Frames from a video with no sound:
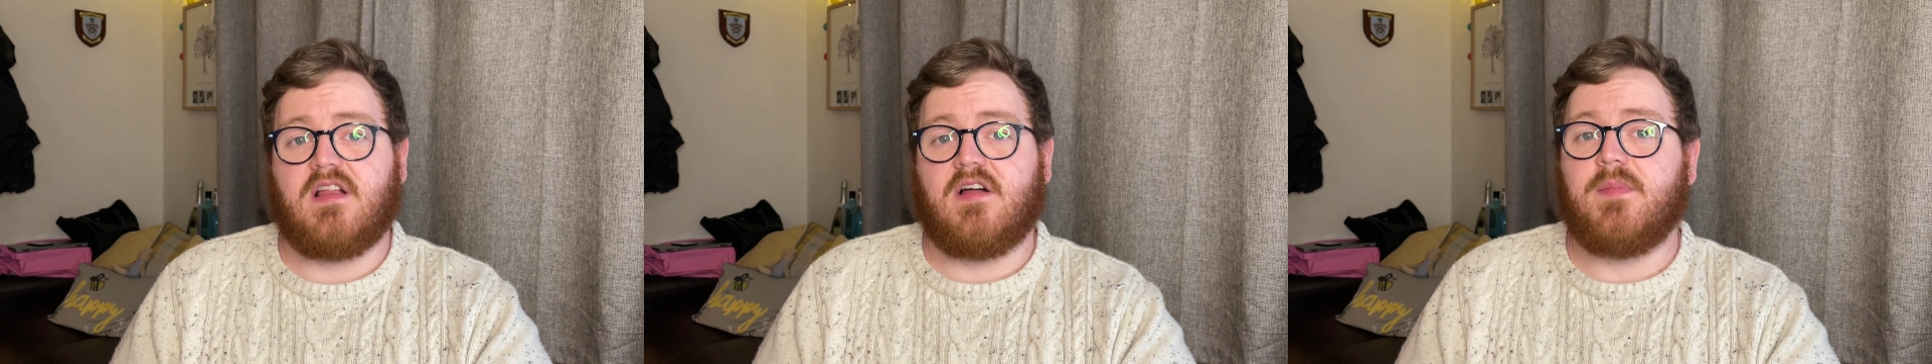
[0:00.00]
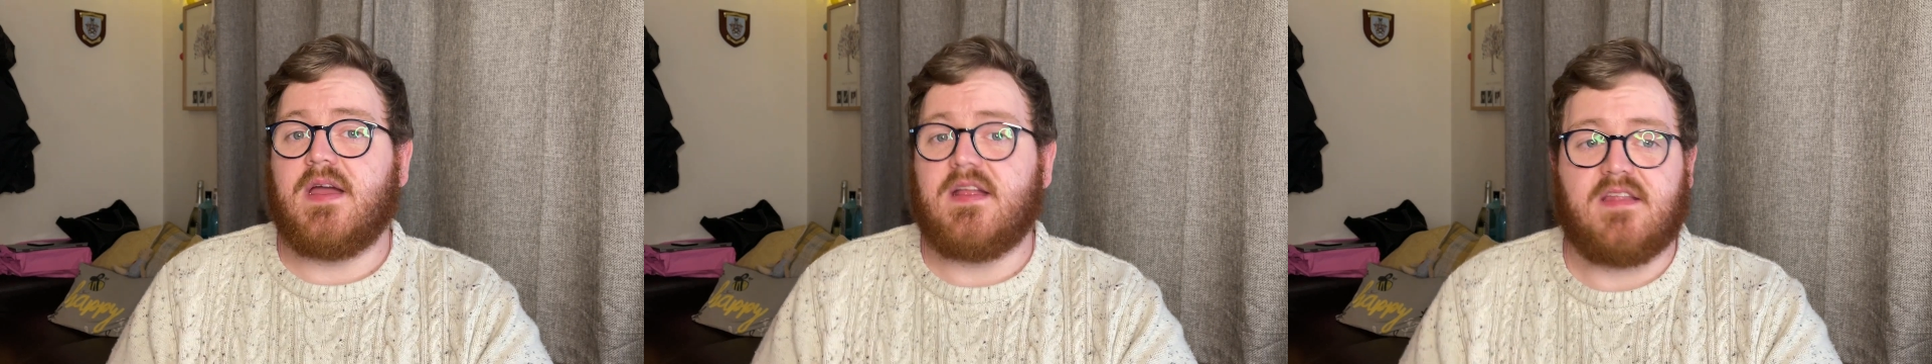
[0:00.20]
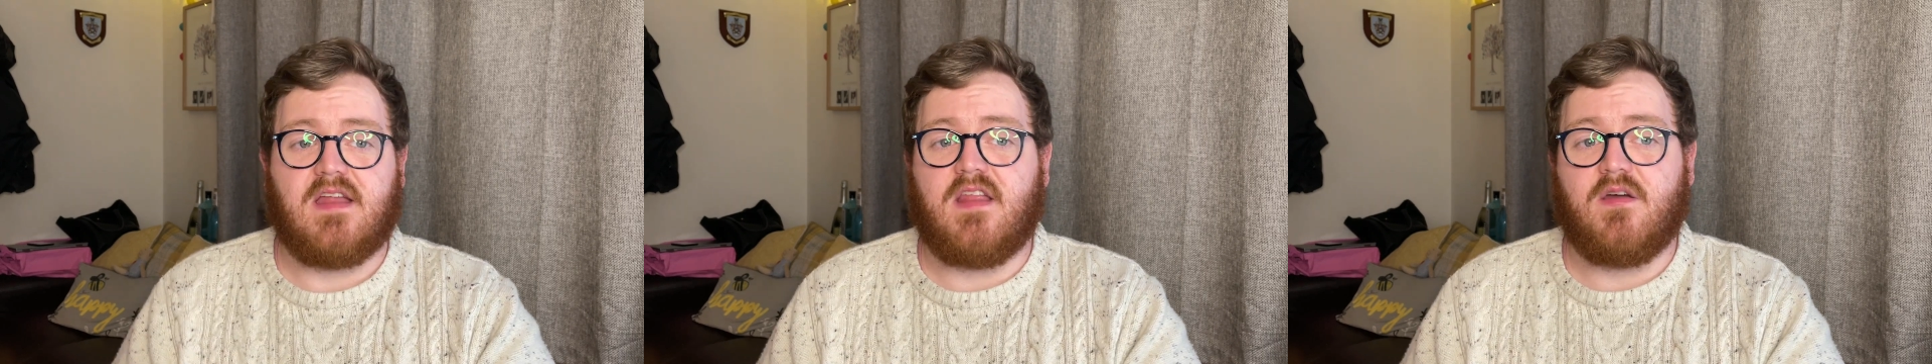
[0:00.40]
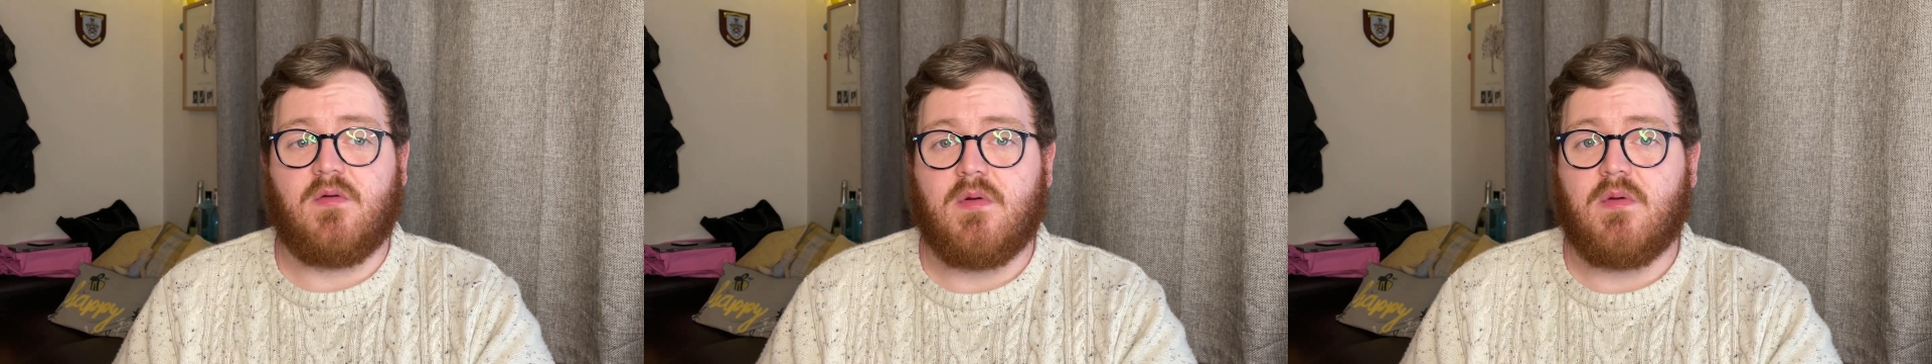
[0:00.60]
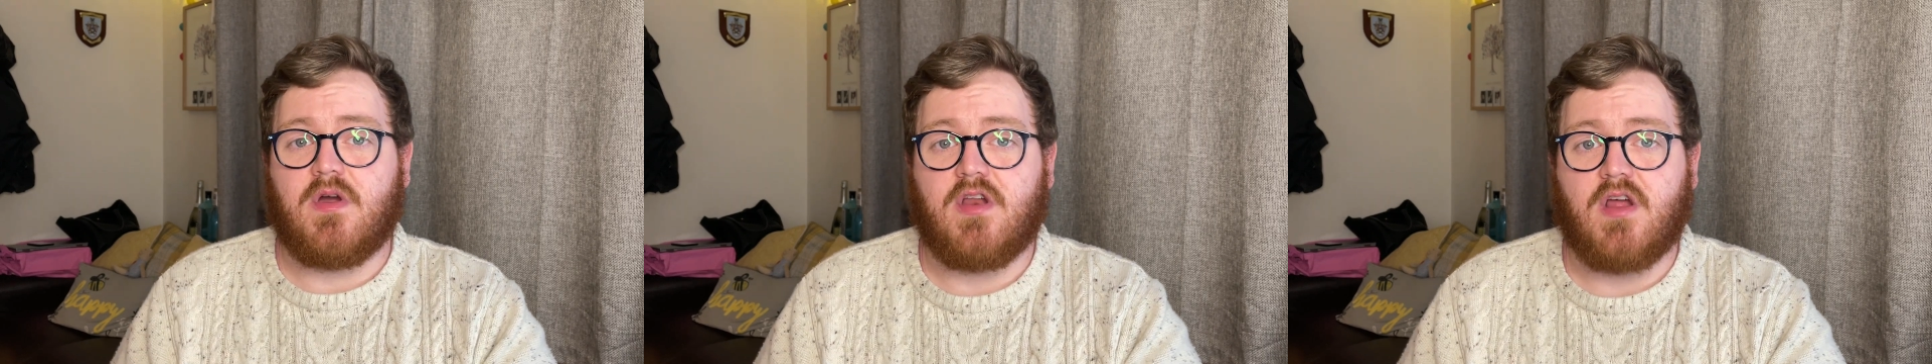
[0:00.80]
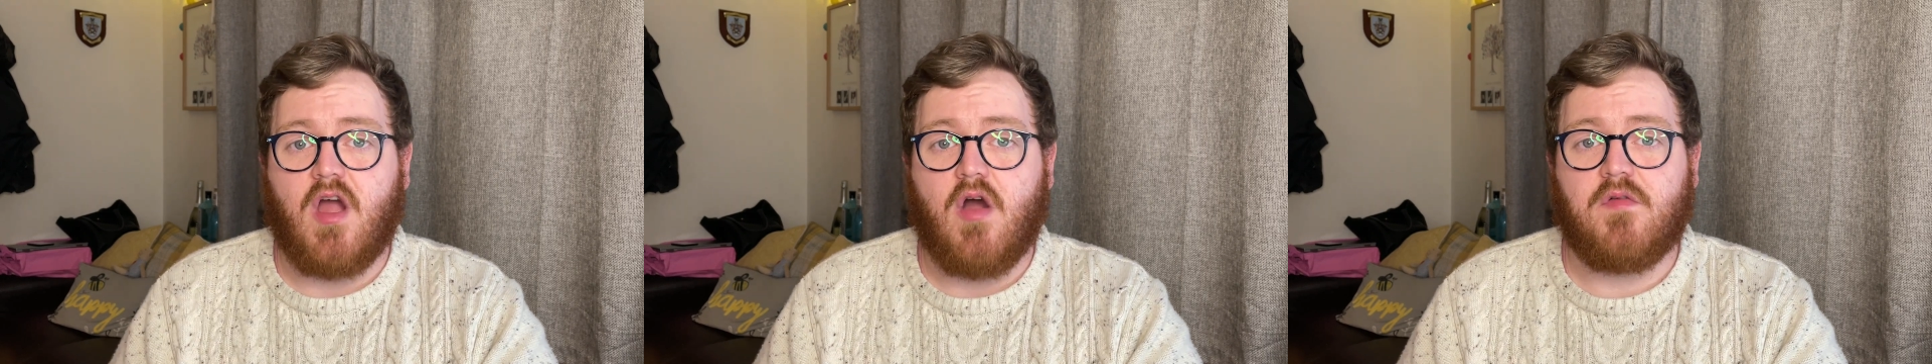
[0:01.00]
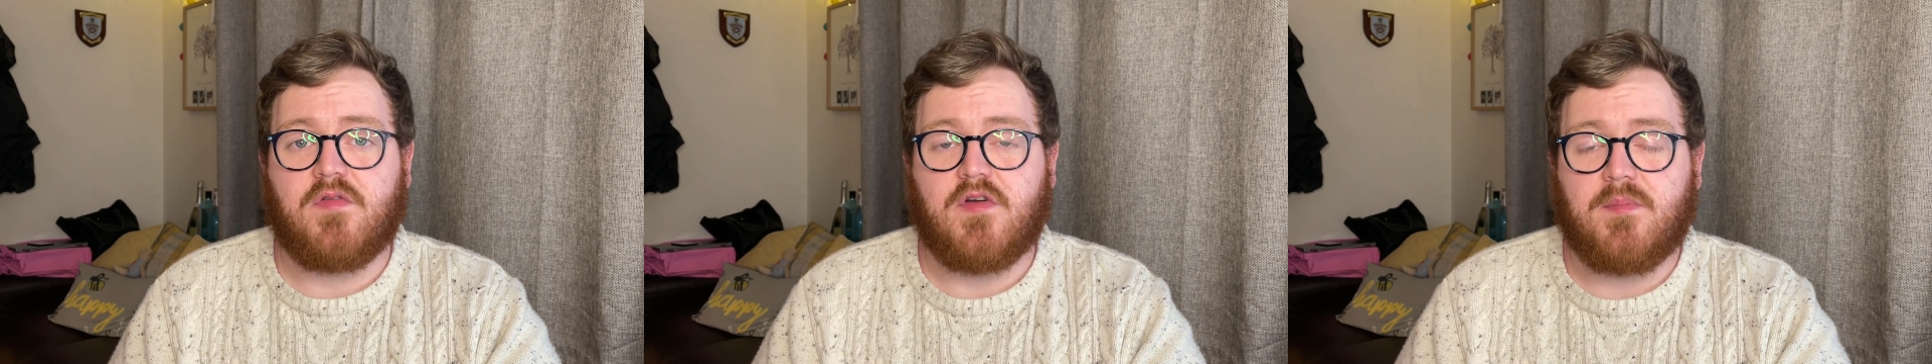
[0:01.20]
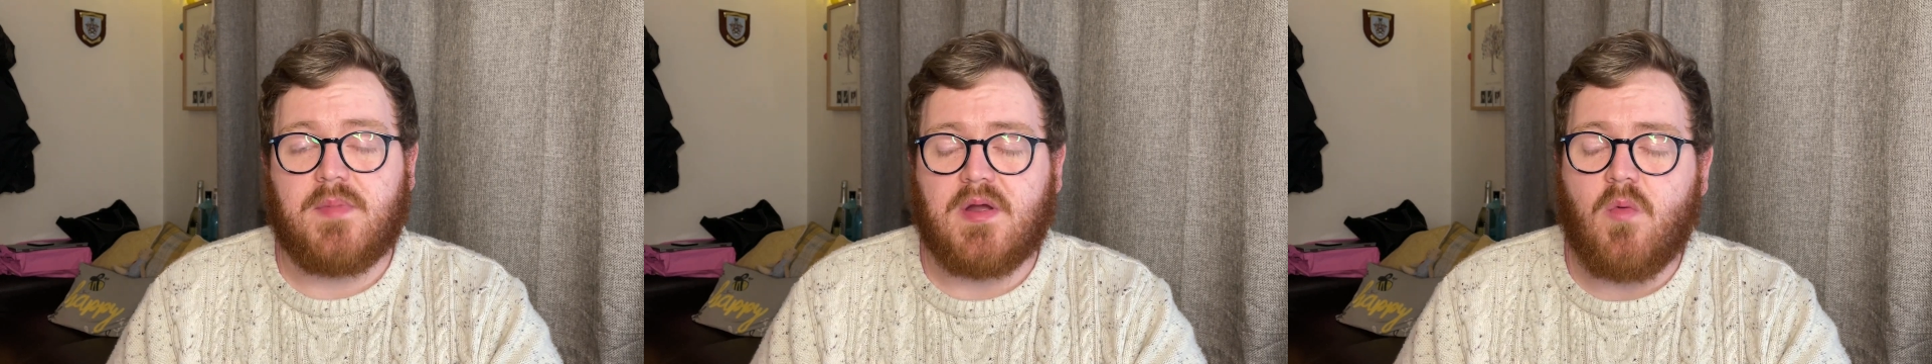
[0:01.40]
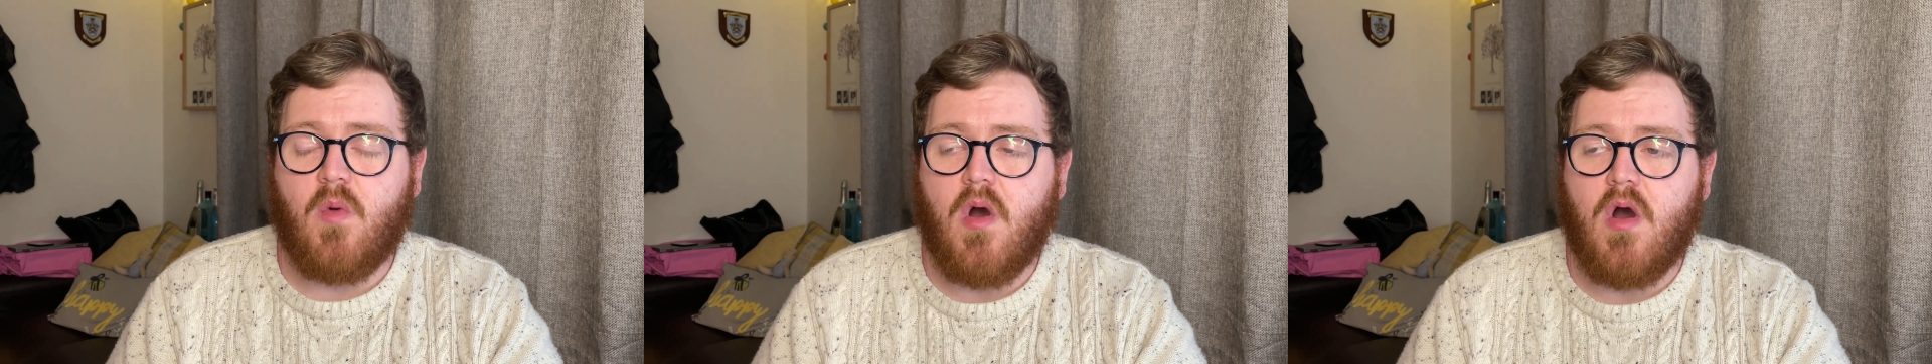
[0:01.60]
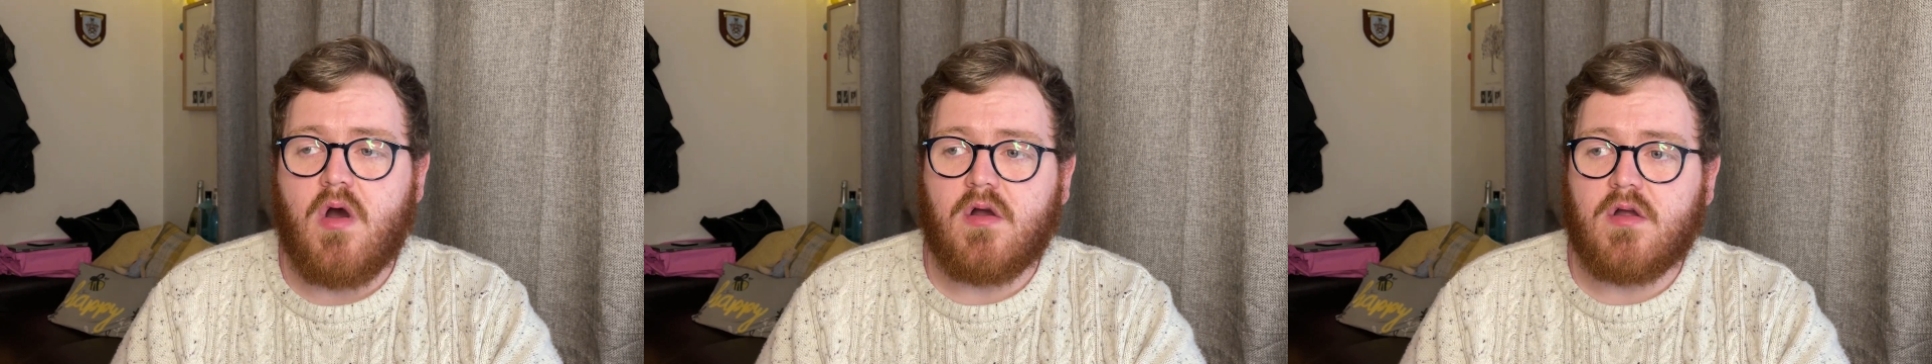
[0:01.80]
bit of dinner that we were going to go for a big
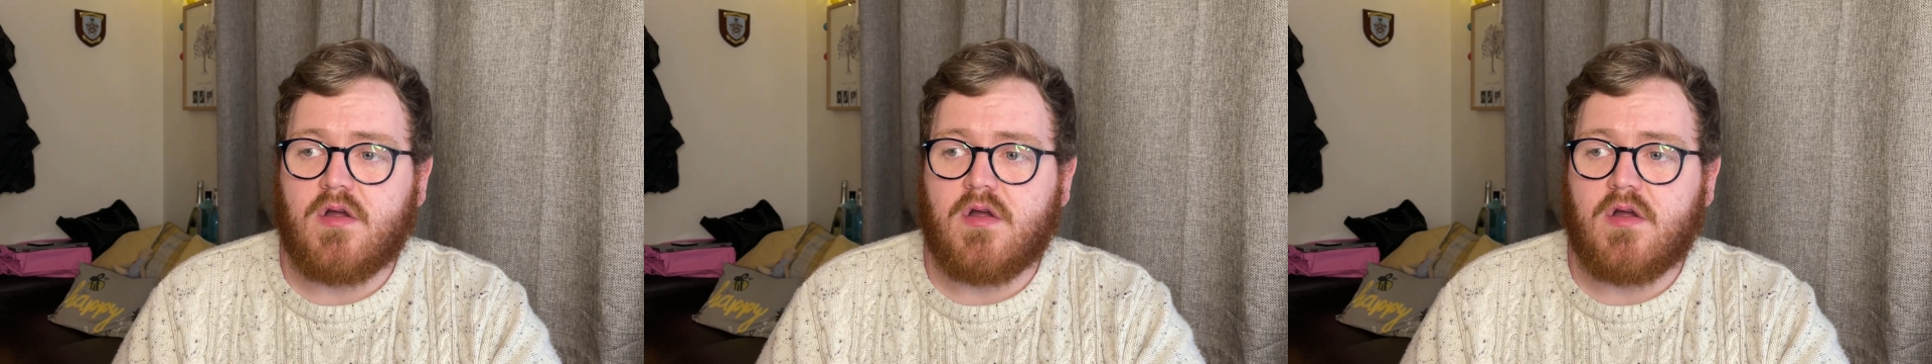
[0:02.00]
walk.